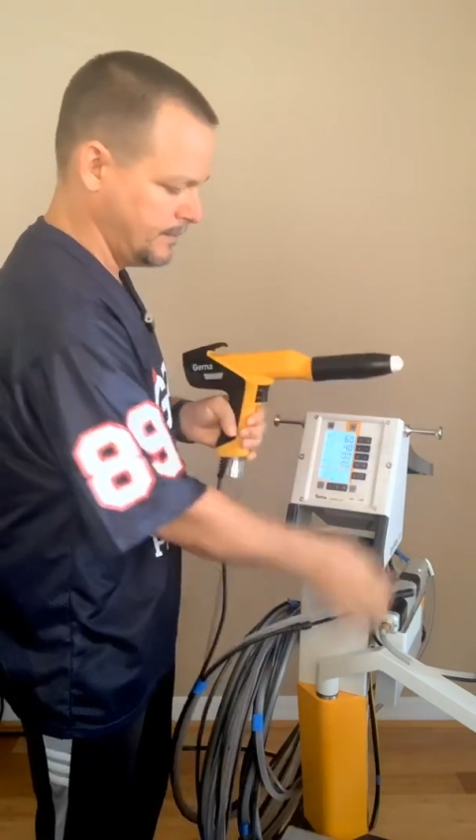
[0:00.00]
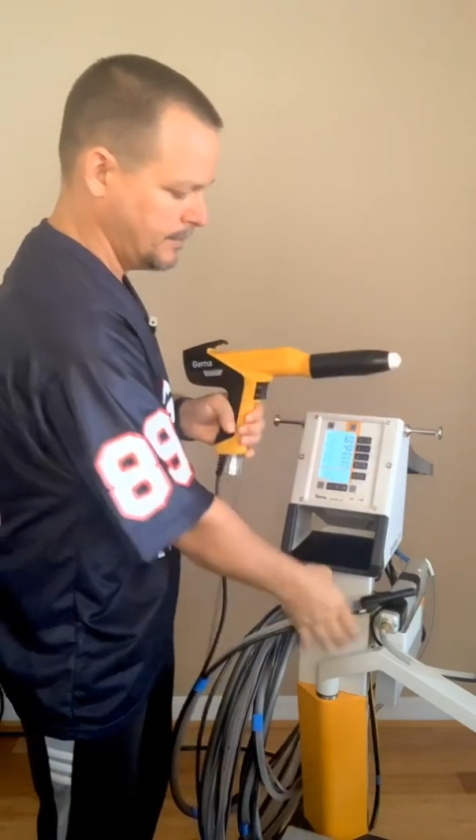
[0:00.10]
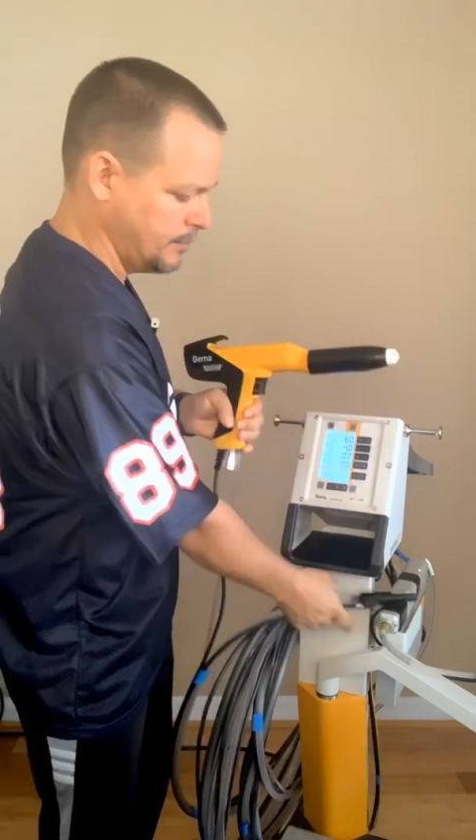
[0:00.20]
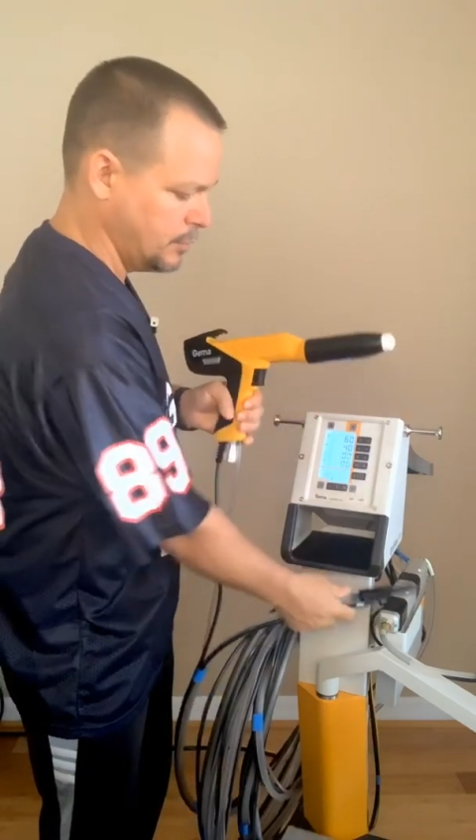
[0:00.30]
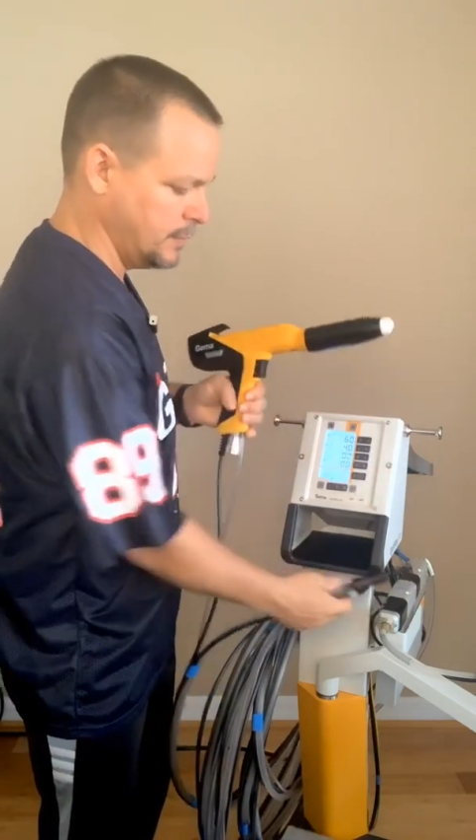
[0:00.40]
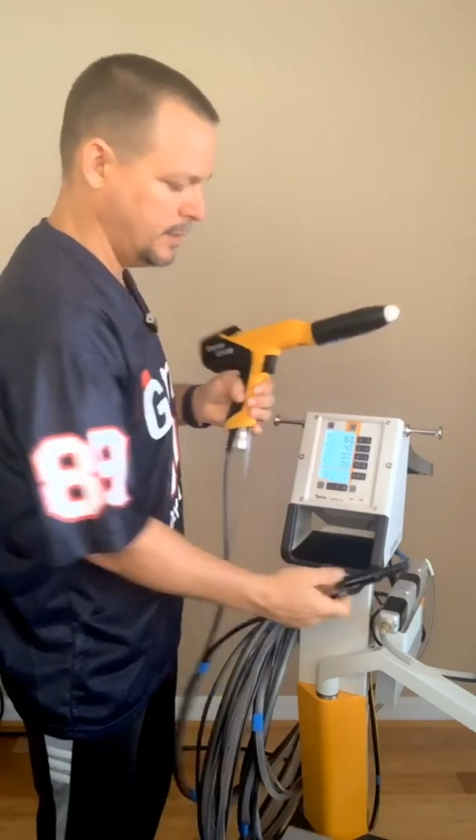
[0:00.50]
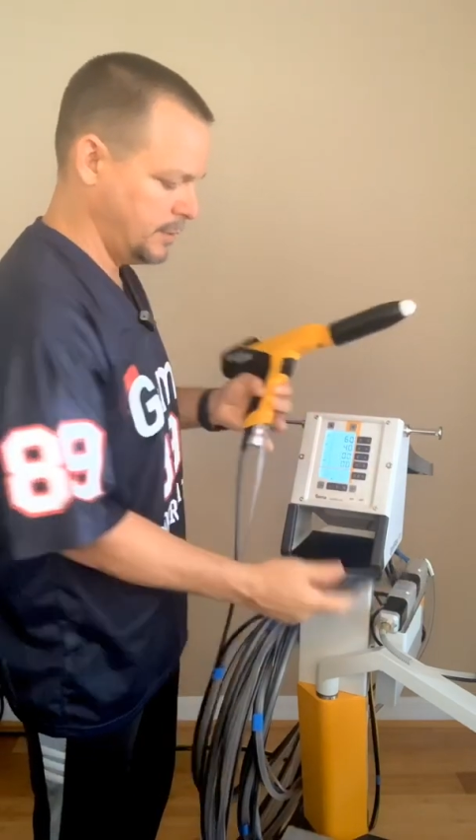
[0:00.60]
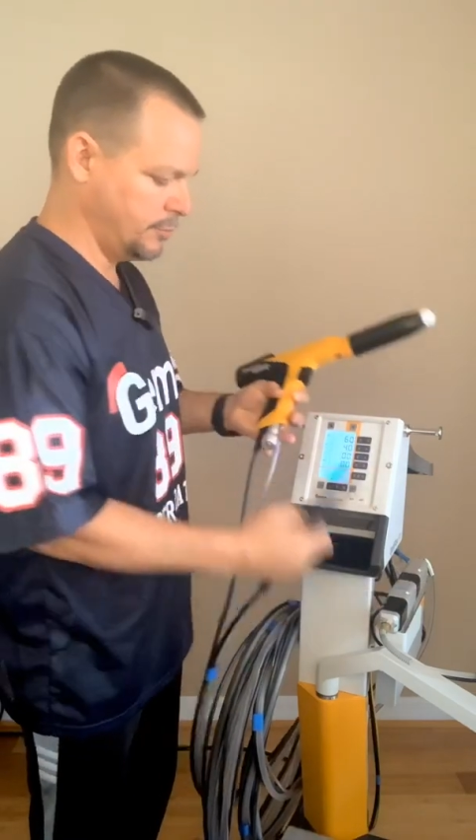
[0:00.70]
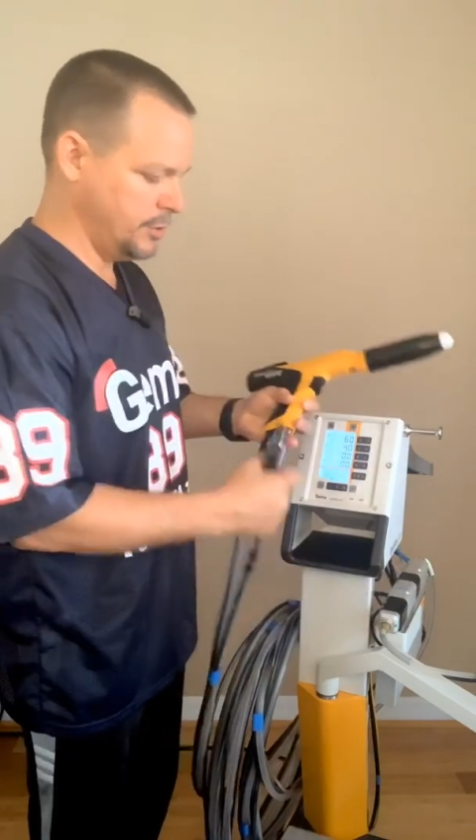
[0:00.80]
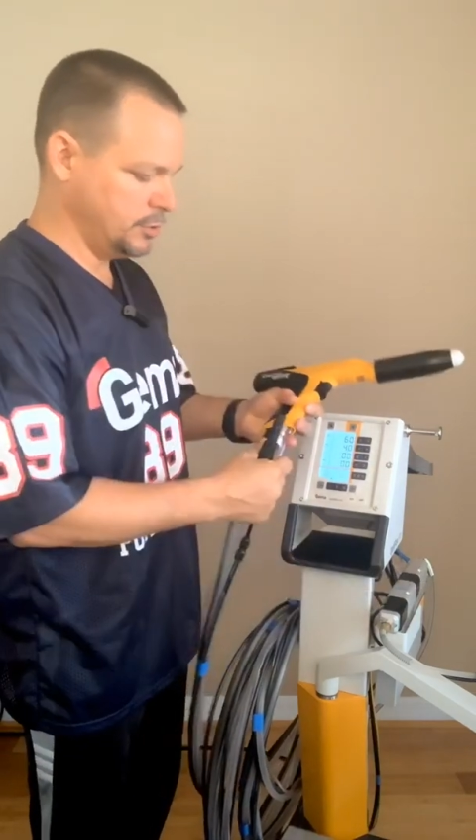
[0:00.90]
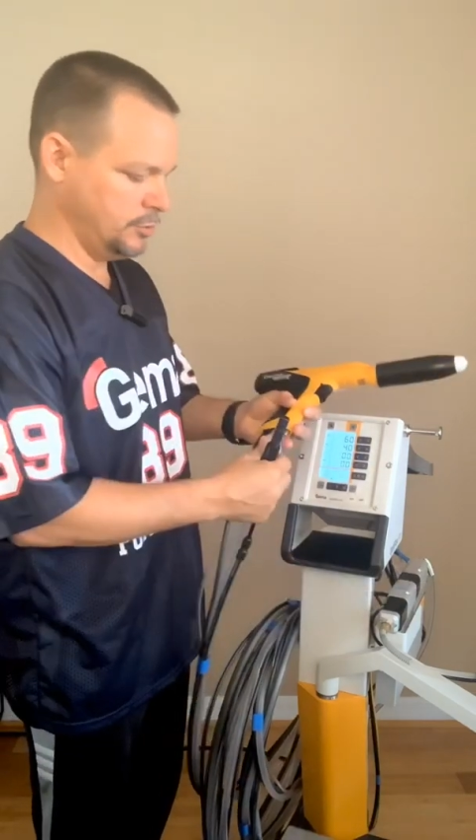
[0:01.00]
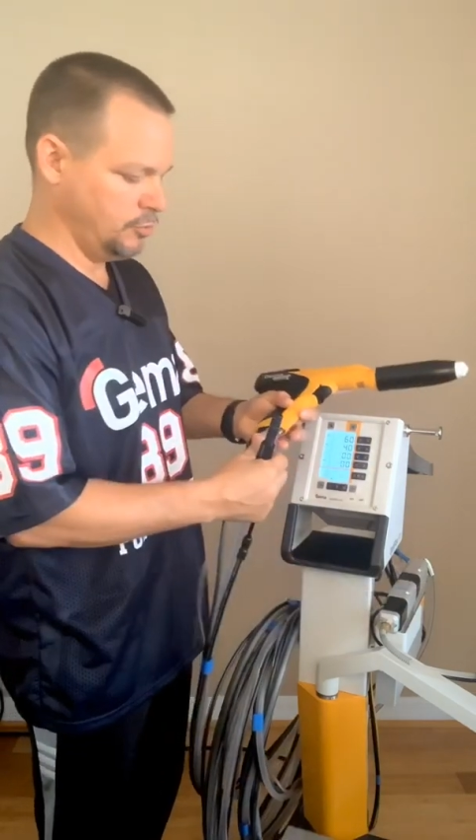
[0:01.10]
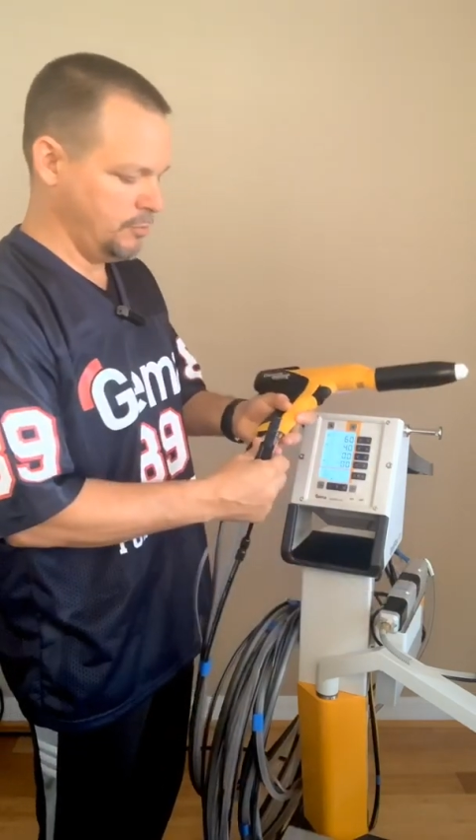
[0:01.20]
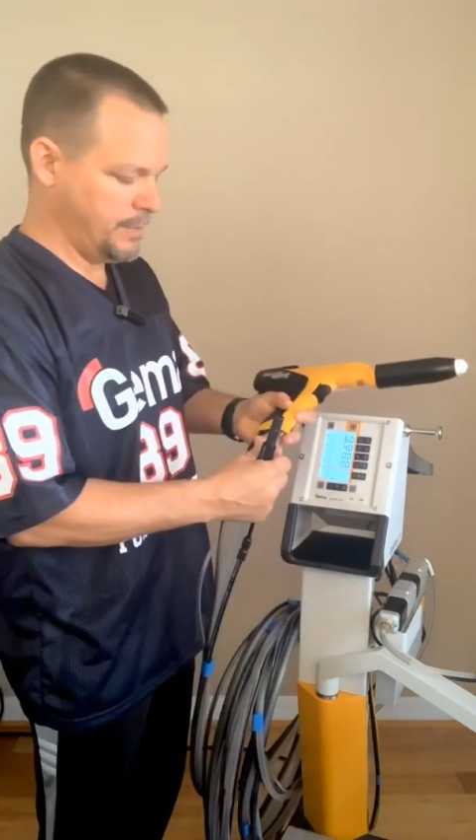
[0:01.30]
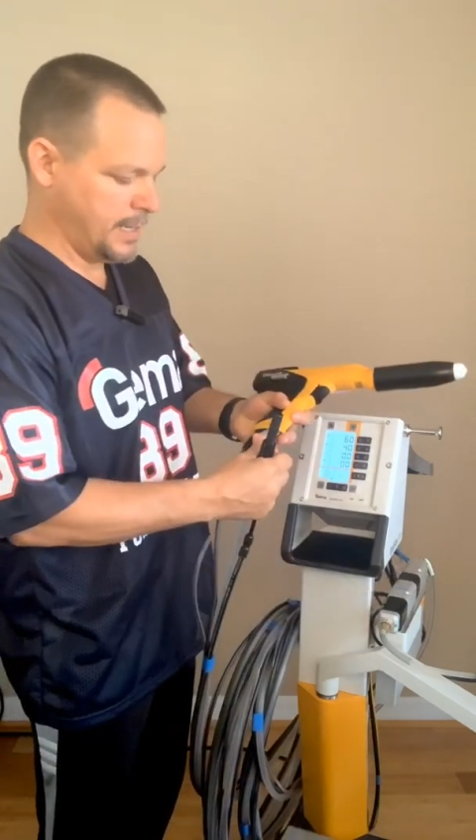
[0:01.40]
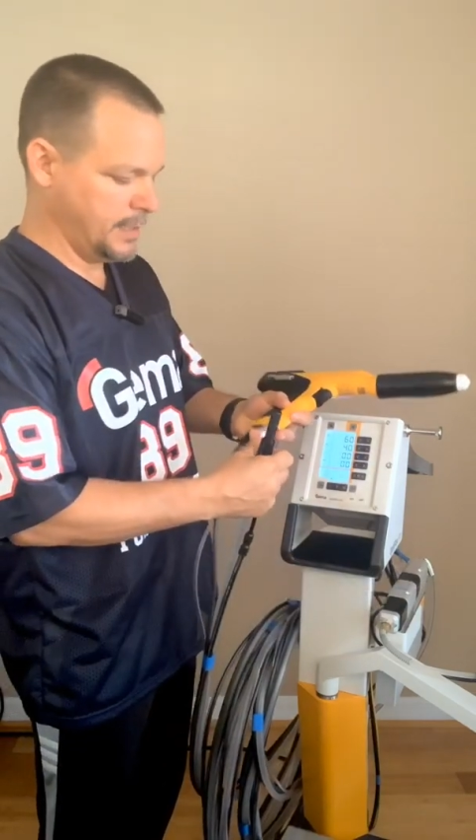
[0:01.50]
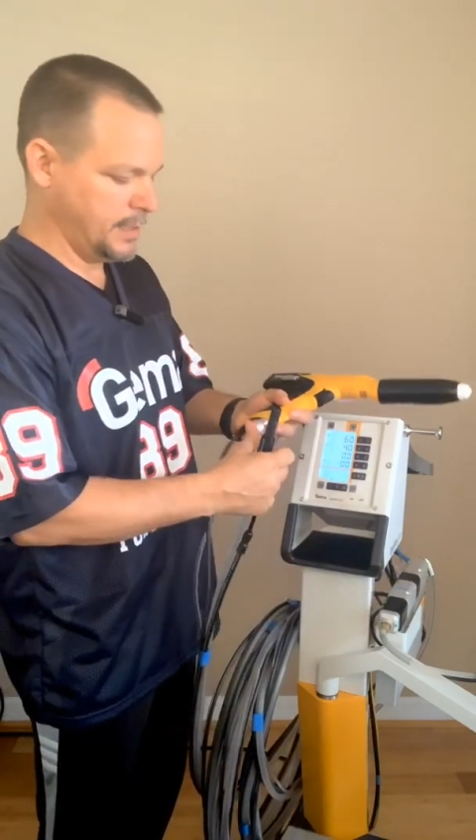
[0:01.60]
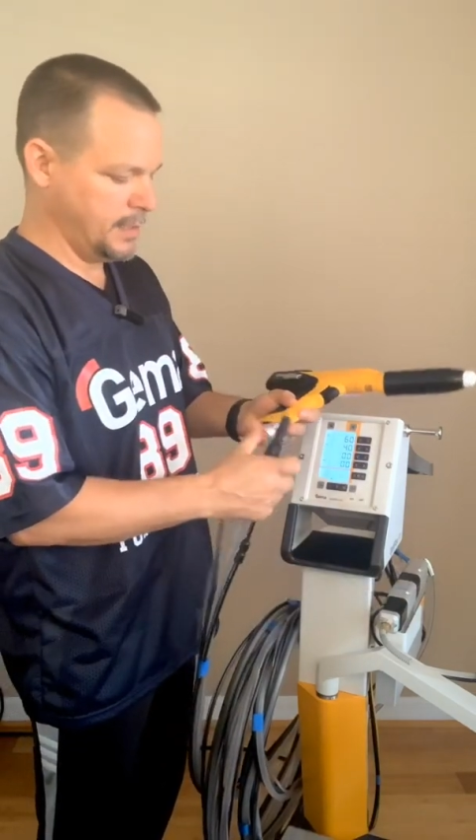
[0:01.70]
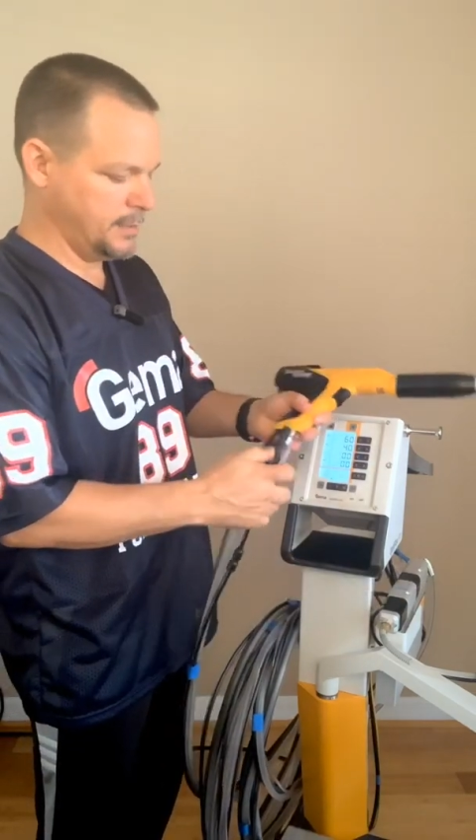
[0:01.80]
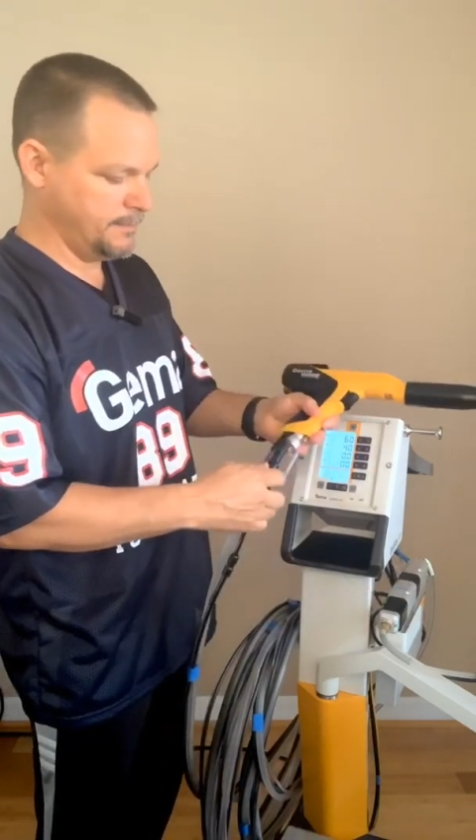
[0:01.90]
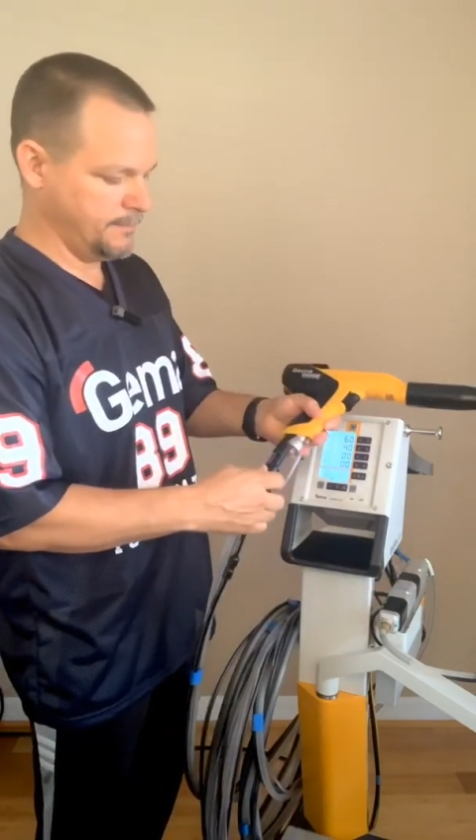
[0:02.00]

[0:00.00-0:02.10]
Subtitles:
Putting the integration tube back in.